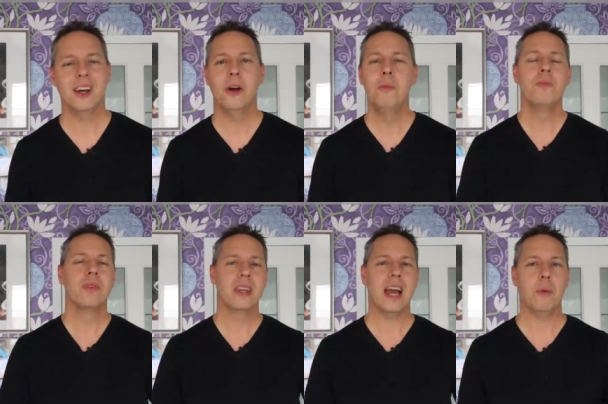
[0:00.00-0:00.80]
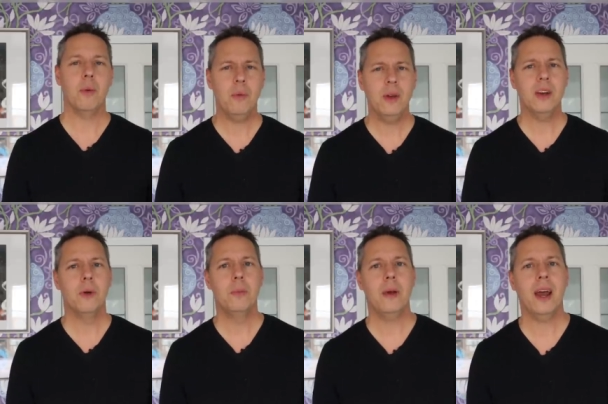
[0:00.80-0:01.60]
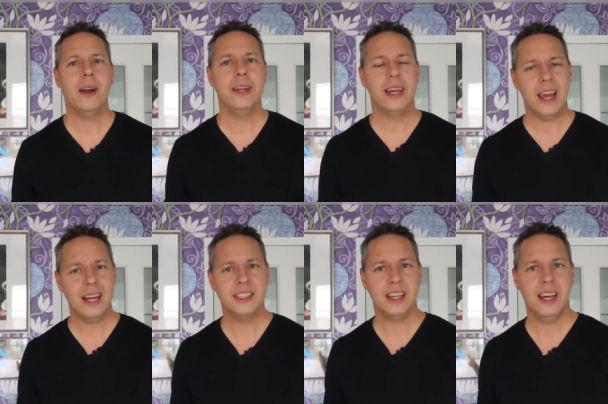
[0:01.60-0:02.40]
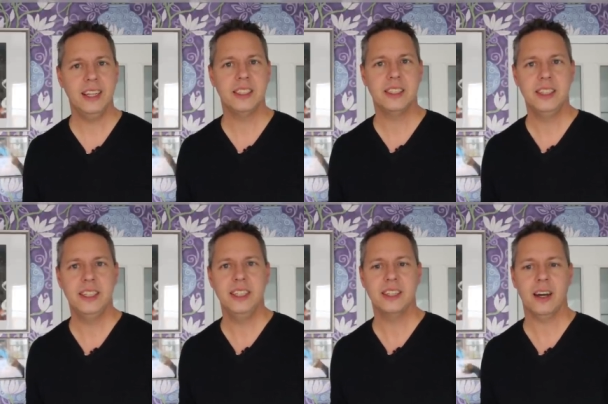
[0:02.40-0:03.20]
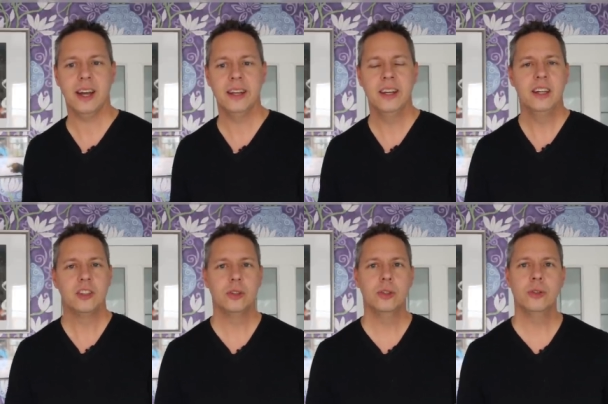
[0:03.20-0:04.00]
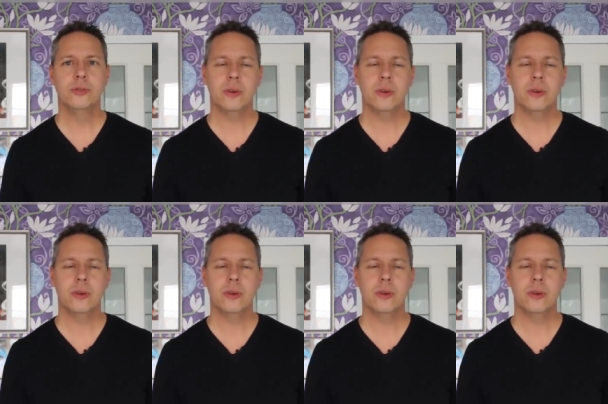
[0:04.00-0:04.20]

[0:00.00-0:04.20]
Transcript: So yeah, when we compare the Edge HD design to,